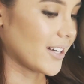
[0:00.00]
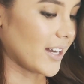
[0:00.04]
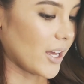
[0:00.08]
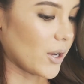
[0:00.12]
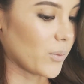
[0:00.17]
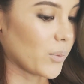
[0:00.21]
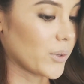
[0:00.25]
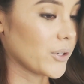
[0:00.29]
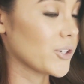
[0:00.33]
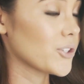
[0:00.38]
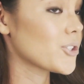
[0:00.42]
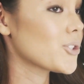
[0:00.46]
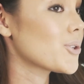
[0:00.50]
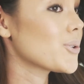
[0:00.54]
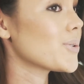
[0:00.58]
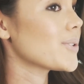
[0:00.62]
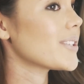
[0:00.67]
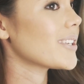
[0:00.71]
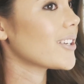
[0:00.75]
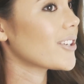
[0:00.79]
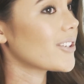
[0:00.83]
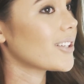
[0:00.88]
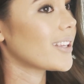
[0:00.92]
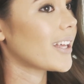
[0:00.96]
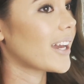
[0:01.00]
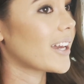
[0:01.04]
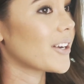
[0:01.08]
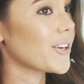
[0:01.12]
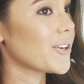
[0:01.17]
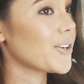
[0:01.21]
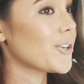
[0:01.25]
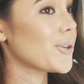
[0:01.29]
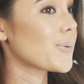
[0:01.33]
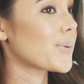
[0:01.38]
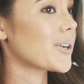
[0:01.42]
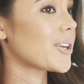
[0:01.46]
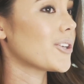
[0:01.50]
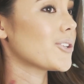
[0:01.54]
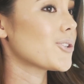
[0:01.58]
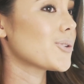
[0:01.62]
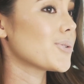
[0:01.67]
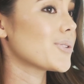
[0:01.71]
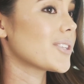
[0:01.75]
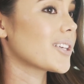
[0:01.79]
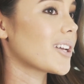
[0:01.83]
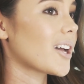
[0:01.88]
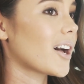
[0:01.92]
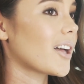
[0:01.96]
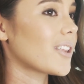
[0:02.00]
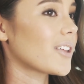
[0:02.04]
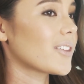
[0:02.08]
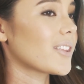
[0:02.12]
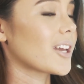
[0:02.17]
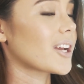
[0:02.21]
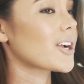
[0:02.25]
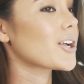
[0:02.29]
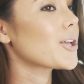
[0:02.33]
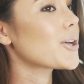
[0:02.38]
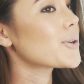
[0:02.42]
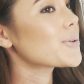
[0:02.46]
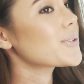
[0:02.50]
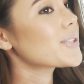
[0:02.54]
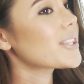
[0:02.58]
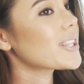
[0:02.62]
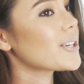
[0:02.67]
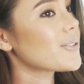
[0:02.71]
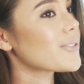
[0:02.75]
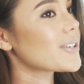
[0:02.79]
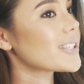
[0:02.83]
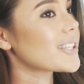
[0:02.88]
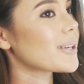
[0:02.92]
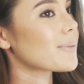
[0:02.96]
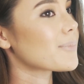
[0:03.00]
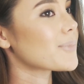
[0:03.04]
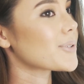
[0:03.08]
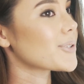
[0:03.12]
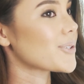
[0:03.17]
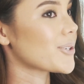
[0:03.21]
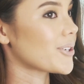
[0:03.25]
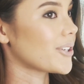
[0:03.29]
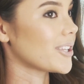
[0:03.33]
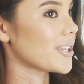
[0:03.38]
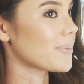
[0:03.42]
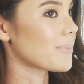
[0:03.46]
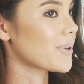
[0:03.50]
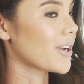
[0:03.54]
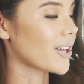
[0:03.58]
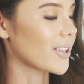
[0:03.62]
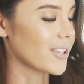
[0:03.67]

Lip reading: Now when you're choosing your liner, you want to choose a color that closely resembles your lip